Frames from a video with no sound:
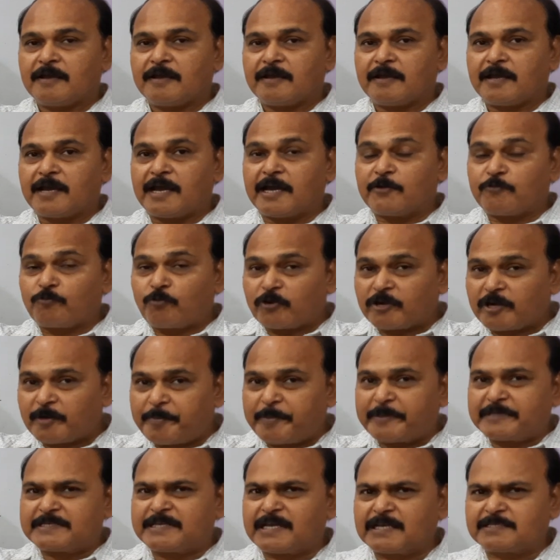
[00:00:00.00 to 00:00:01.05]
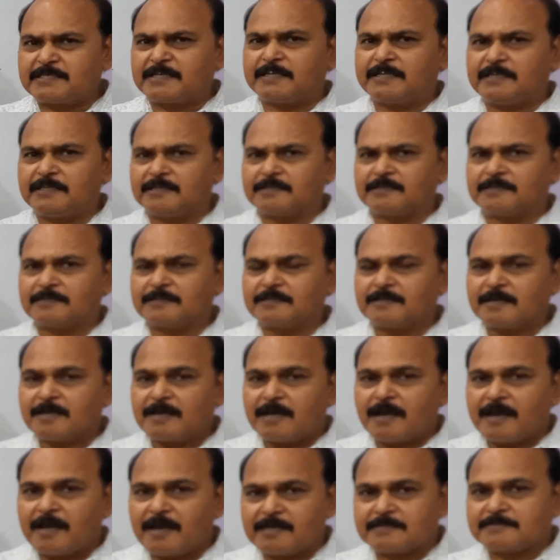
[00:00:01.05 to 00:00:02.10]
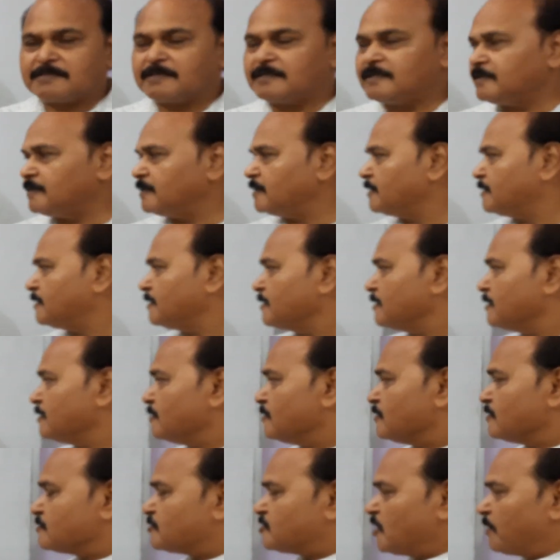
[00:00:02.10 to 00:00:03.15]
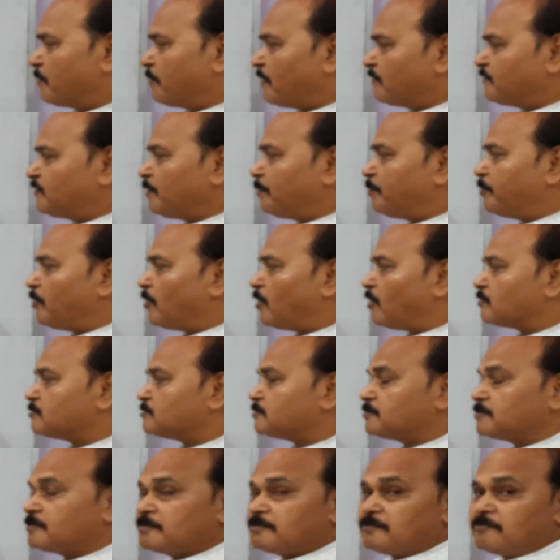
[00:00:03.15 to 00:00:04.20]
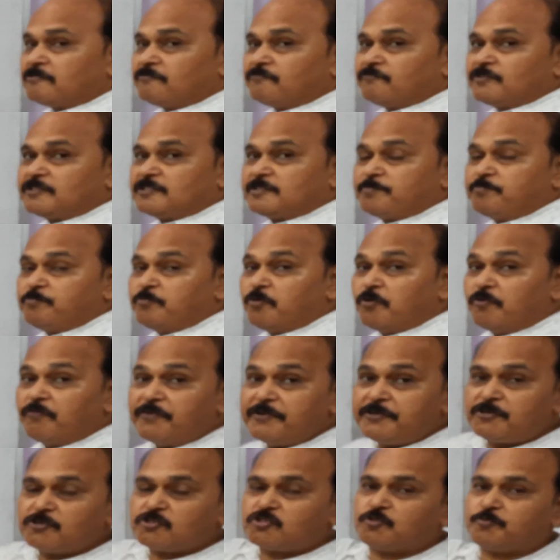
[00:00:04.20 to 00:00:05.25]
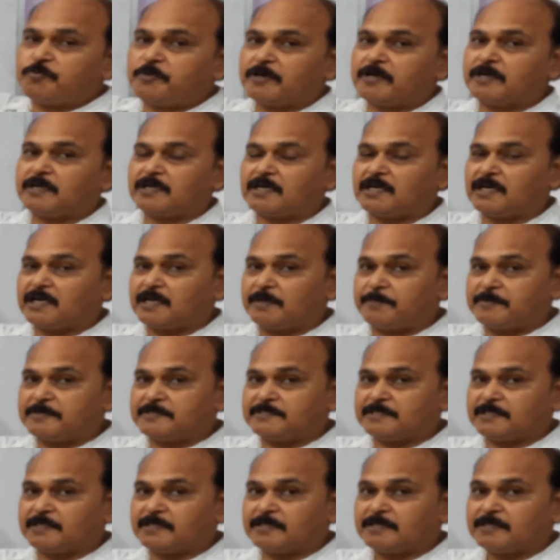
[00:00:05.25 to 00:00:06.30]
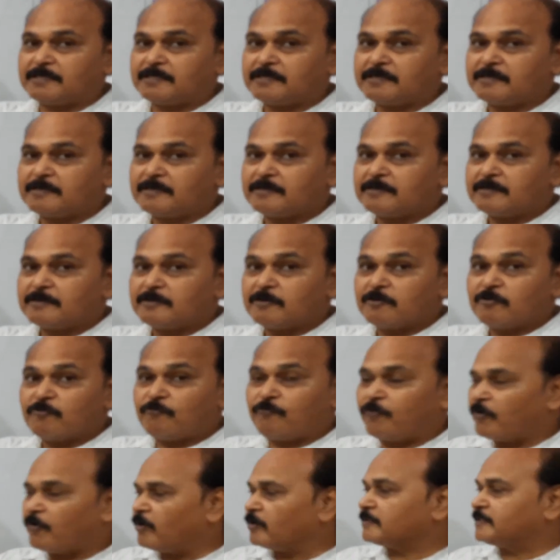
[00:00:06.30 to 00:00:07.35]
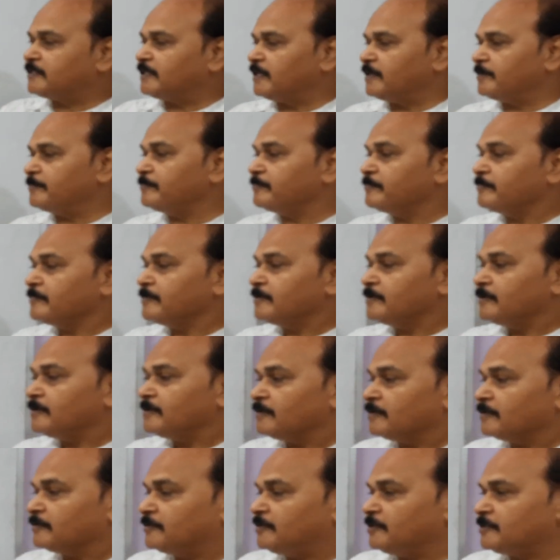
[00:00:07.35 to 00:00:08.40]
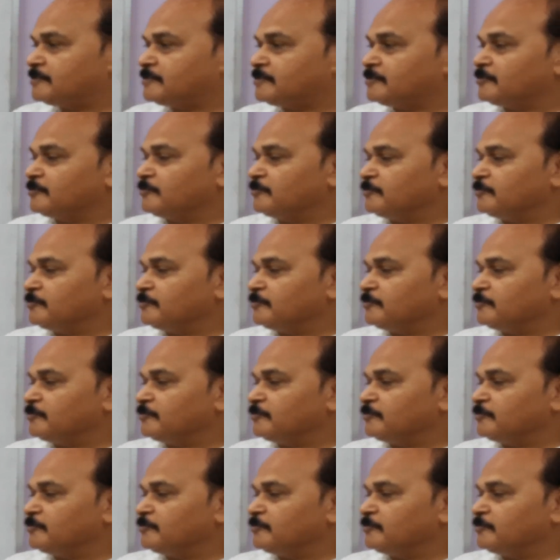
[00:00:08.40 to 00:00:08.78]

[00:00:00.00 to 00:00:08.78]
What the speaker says: And what happens as the react? As the react, some of the blocks which move into supercritical dimension, for them this